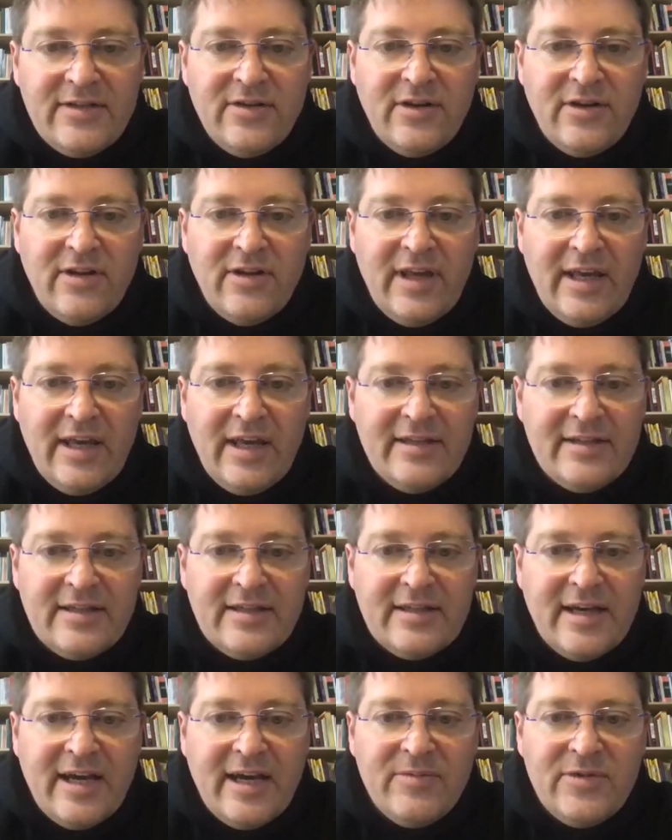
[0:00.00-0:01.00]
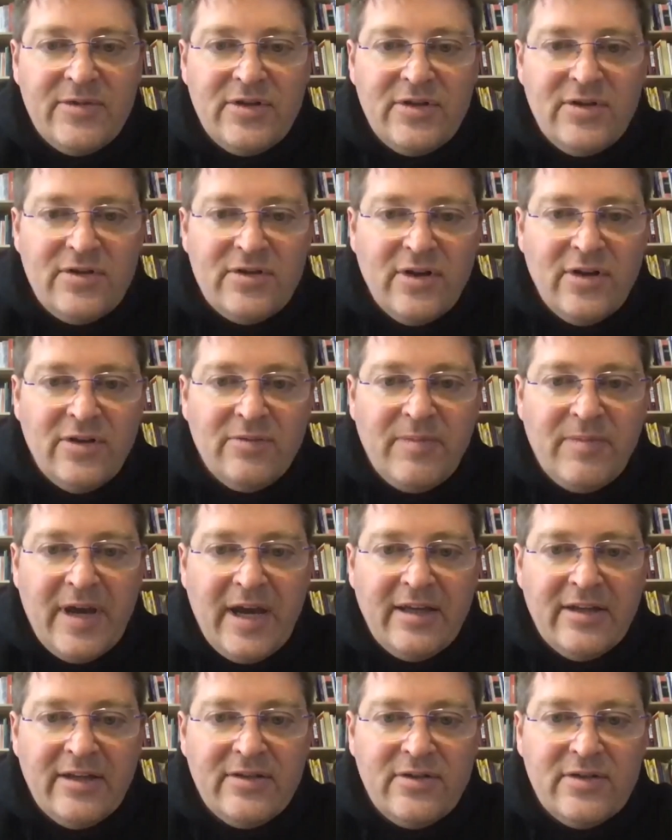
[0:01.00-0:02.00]
You know, there is a time to hold
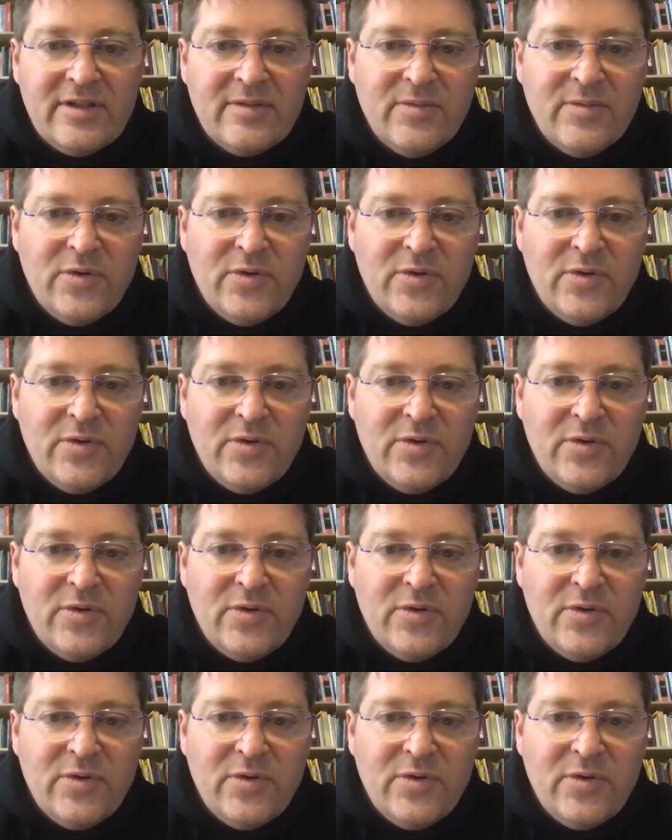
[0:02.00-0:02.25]
back and do some